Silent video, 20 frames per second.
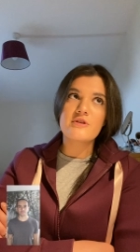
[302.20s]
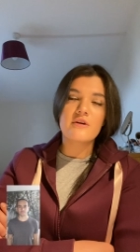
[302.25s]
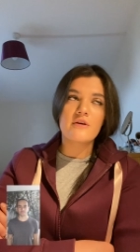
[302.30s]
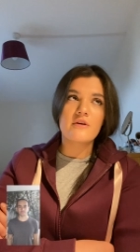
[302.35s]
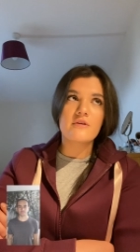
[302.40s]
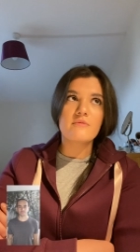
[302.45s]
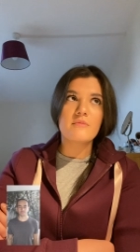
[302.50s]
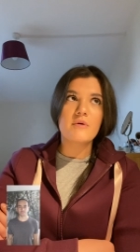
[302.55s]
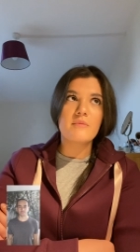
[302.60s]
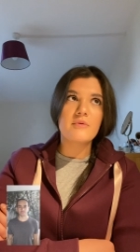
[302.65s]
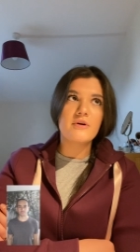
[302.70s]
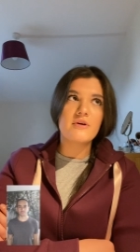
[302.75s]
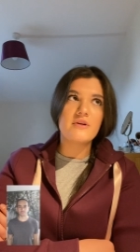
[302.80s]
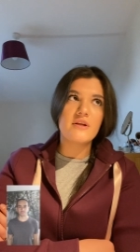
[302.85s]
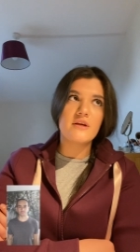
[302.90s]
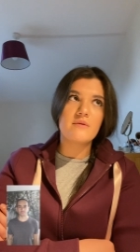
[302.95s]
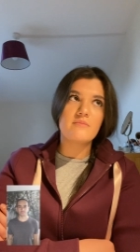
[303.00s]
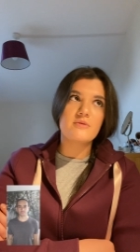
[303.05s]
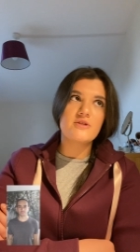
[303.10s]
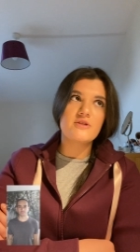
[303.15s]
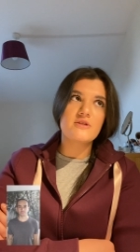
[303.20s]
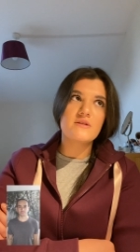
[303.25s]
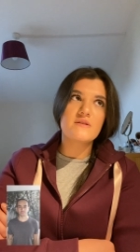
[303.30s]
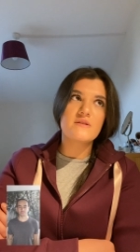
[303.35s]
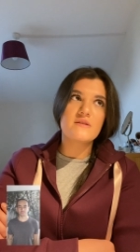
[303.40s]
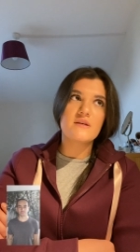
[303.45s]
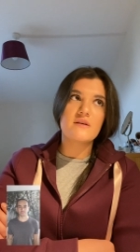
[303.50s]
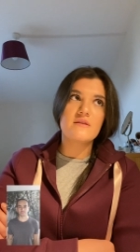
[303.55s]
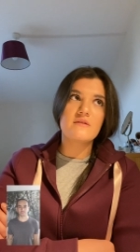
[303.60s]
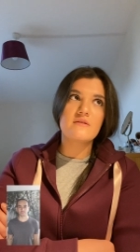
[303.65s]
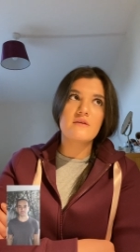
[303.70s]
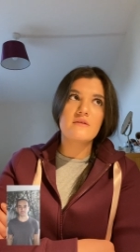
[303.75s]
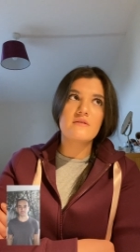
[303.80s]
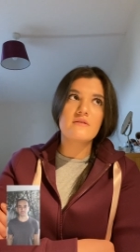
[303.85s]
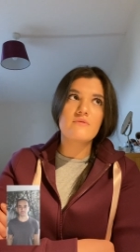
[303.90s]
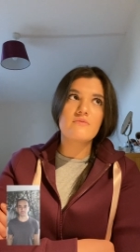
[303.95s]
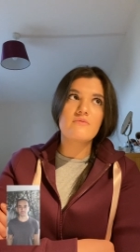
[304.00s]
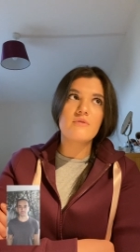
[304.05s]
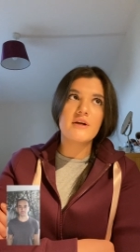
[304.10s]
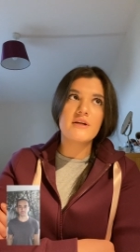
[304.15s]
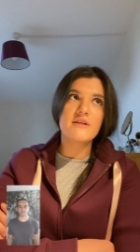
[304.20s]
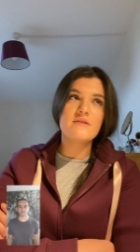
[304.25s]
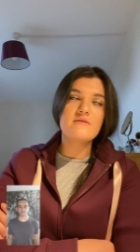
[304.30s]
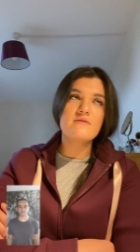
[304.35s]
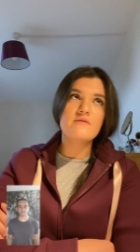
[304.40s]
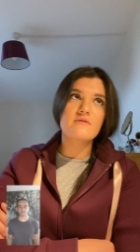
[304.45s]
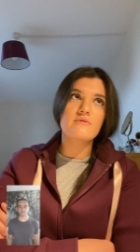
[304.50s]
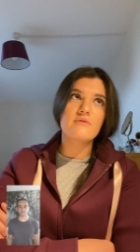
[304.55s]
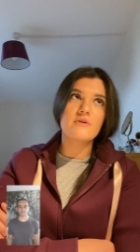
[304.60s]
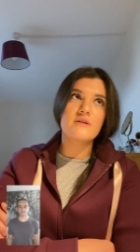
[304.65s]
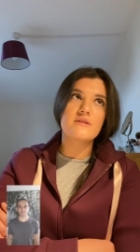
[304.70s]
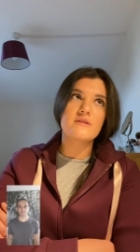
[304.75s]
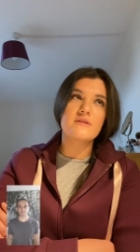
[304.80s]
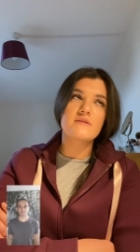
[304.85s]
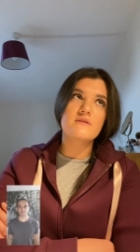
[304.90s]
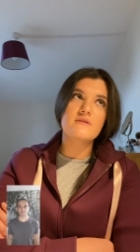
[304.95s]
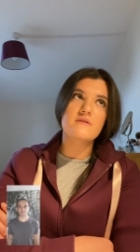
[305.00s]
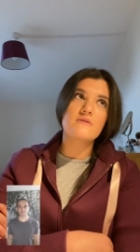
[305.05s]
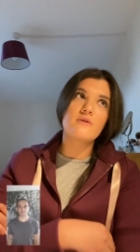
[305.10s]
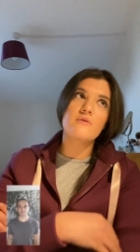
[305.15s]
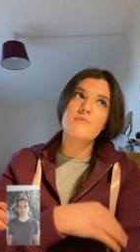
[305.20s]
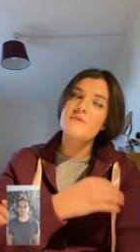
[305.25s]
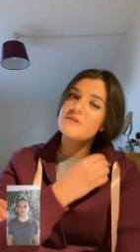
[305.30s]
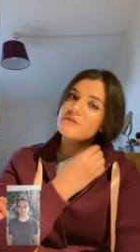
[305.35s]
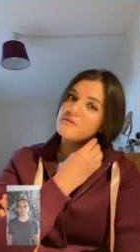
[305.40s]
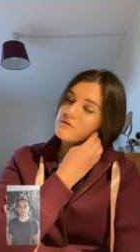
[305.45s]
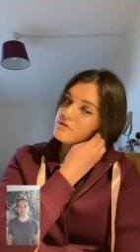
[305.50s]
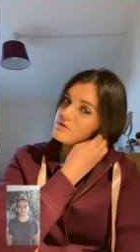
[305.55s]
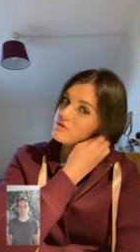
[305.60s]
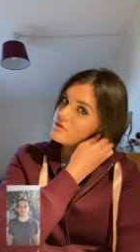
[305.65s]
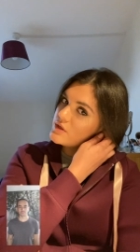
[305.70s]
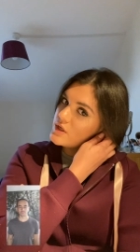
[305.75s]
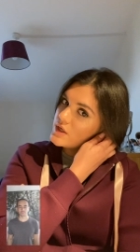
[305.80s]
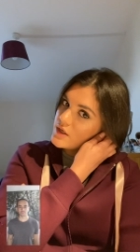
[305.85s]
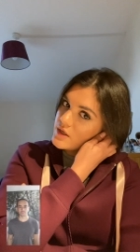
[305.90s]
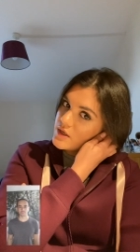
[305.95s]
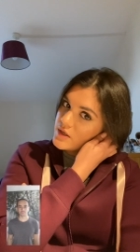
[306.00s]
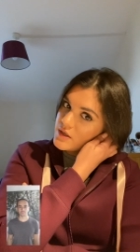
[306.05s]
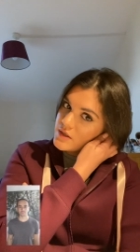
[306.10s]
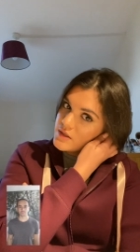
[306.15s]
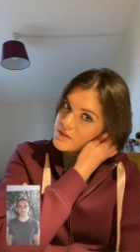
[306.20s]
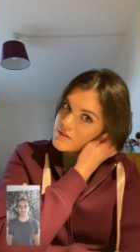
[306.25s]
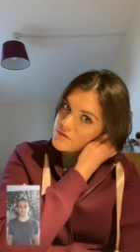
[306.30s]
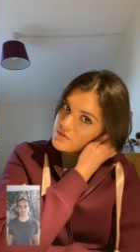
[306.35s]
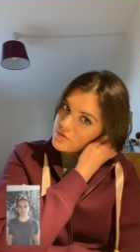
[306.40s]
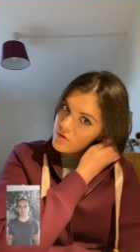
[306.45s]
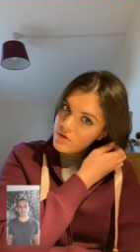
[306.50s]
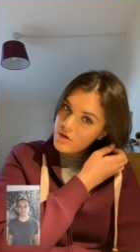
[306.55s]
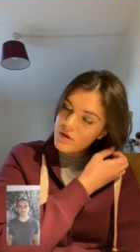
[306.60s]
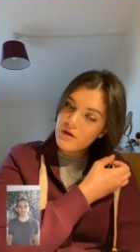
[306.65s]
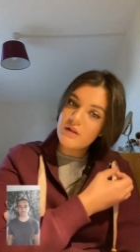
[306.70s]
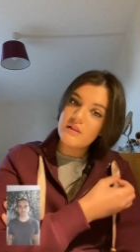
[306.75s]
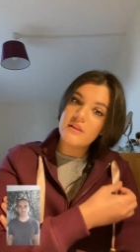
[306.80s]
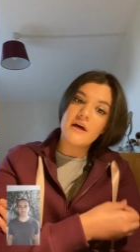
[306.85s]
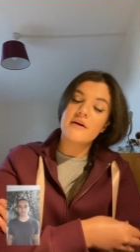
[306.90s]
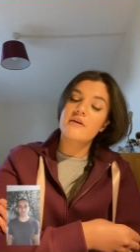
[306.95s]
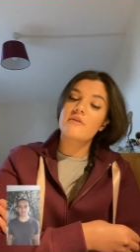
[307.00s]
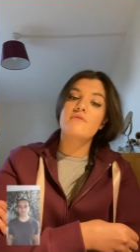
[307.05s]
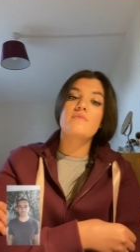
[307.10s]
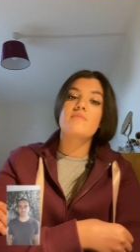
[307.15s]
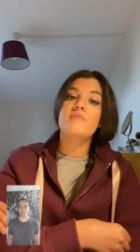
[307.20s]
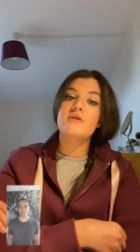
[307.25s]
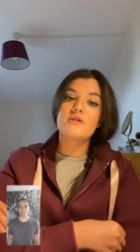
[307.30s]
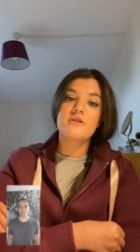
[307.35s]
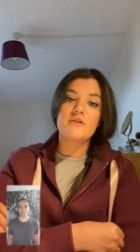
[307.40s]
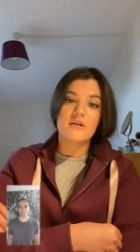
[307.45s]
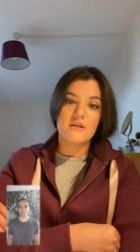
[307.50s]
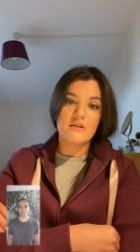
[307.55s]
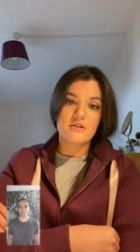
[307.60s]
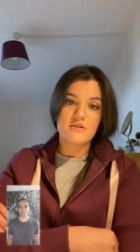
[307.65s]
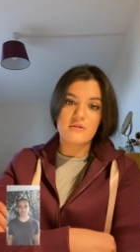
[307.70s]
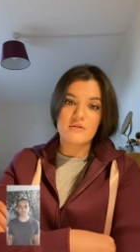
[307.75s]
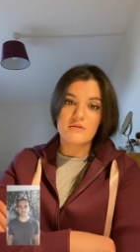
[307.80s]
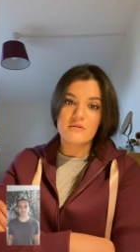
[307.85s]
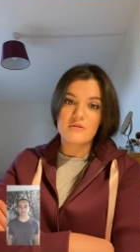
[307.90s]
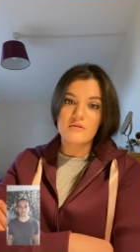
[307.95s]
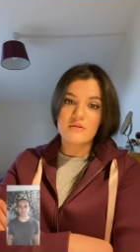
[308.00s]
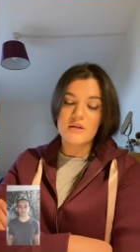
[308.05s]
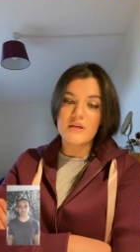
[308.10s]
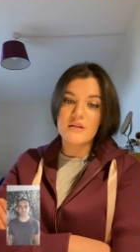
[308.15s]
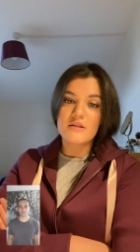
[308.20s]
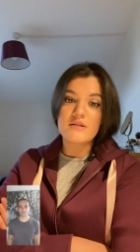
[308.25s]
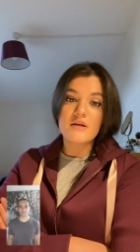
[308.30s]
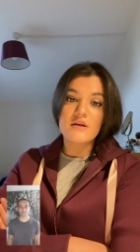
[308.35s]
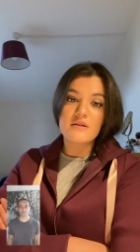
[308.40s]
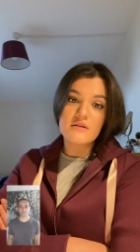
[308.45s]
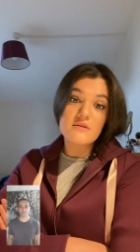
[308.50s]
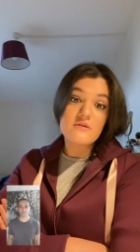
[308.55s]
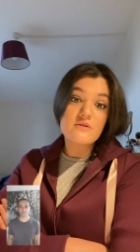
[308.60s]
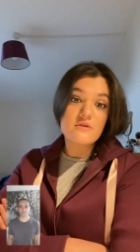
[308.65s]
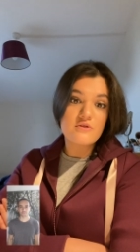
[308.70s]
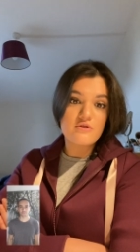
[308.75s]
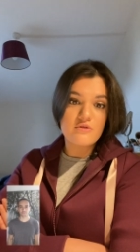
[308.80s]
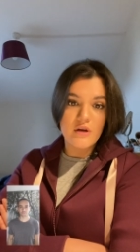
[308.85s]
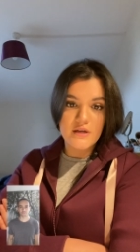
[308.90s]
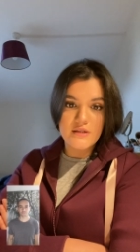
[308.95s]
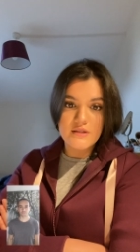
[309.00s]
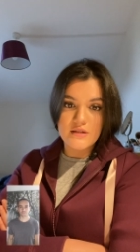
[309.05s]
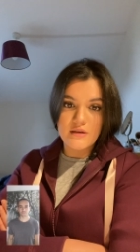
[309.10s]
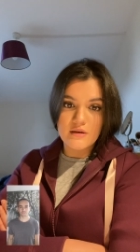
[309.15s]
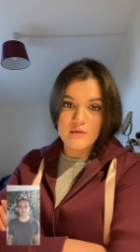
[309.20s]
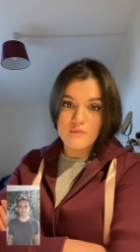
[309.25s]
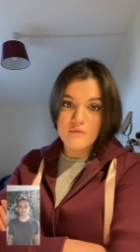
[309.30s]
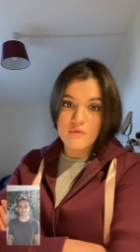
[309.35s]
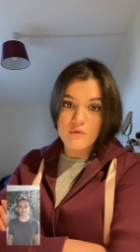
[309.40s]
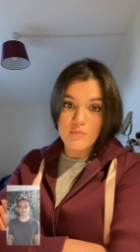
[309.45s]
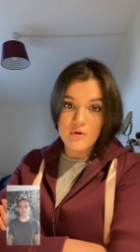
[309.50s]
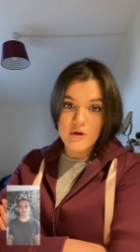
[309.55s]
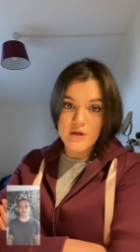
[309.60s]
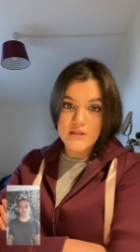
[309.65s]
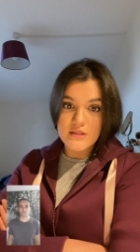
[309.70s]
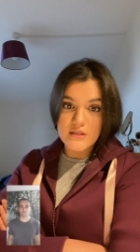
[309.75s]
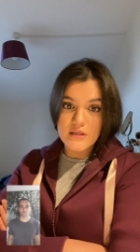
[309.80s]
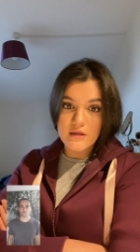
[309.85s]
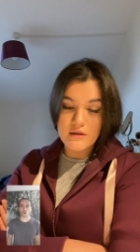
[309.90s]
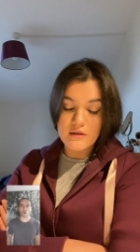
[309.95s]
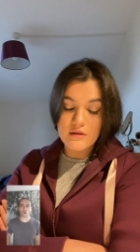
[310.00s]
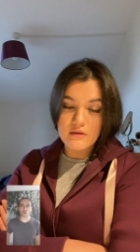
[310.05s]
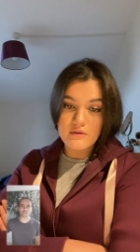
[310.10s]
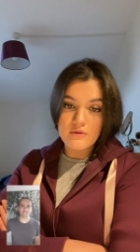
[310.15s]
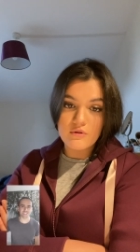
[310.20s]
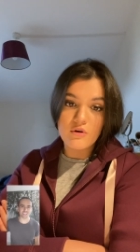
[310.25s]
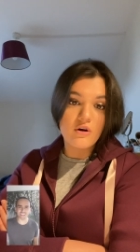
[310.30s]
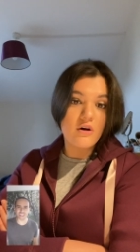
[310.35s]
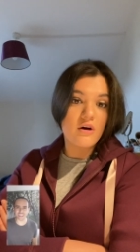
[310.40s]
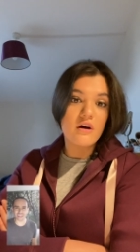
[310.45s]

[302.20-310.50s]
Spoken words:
I can't remember her name, and she said that the writer's greatest obstacle is not a lack of imagination, it's others distracting him from writing, or her.